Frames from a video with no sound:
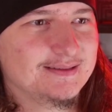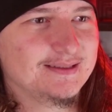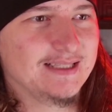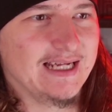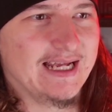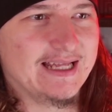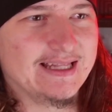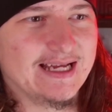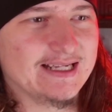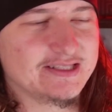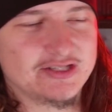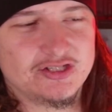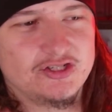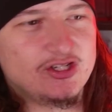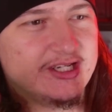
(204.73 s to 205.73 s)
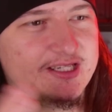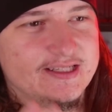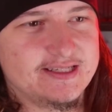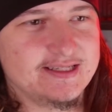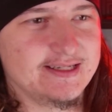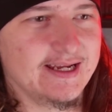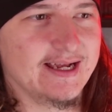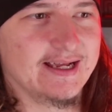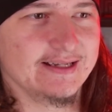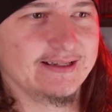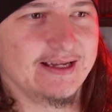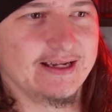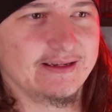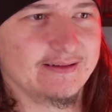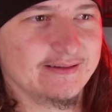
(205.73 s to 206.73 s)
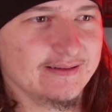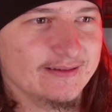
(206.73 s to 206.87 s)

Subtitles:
And that's just, yeah, like